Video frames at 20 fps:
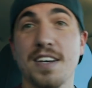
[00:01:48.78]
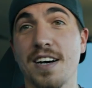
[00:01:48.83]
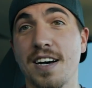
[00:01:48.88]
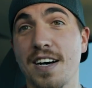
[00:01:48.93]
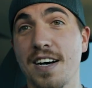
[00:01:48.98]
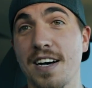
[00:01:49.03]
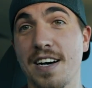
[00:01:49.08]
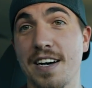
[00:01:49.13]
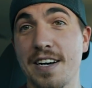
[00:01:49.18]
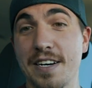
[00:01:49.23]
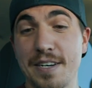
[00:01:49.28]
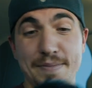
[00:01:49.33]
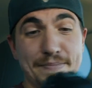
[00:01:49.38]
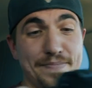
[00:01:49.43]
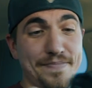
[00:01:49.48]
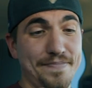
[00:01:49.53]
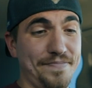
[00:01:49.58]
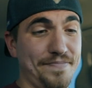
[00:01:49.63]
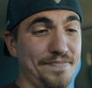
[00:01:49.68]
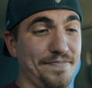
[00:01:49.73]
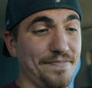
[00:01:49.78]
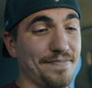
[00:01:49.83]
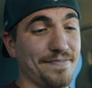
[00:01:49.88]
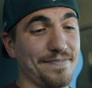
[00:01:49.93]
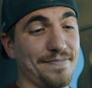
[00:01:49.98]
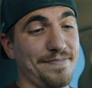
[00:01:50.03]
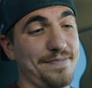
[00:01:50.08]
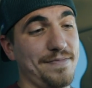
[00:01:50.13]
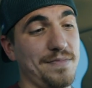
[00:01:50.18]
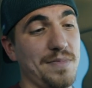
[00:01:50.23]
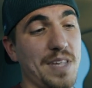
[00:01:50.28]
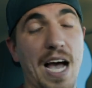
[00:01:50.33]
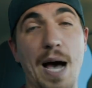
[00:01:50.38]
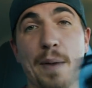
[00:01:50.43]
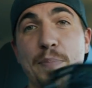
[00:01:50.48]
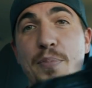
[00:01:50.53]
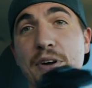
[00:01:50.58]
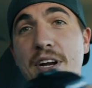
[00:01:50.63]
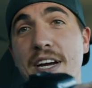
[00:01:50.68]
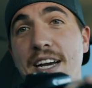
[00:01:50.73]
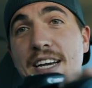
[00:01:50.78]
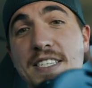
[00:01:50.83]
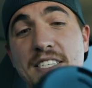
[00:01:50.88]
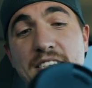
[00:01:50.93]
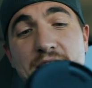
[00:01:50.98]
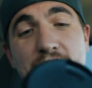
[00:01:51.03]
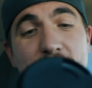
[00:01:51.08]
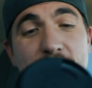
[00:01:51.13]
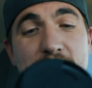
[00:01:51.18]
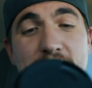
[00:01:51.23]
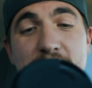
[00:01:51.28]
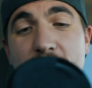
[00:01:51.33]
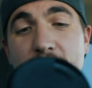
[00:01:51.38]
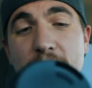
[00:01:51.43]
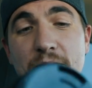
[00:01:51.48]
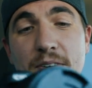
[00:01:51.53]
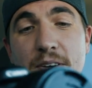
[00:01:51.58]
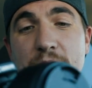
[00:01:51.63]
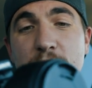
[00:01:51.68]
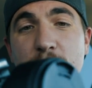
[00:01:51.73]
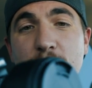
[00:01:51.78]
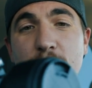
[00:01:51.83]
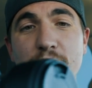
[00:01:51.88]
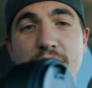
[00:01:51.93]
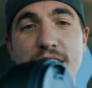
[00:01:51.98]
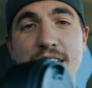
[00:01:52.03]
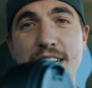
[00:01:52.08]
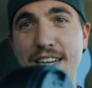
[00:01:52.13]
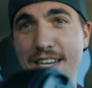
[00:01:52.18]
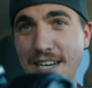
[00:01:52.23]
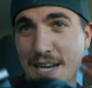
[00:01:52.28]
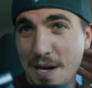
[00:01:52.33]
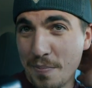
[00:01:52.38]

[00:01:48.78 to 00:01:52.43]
Um, I put a 17 to 50 on it.